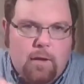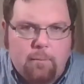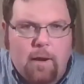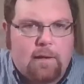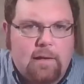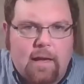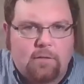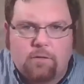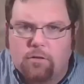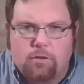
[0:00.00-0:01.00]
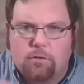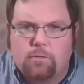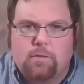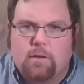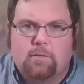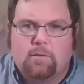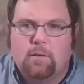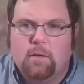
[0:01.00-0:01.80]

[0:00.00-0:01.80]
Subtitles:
my class, you'll use this,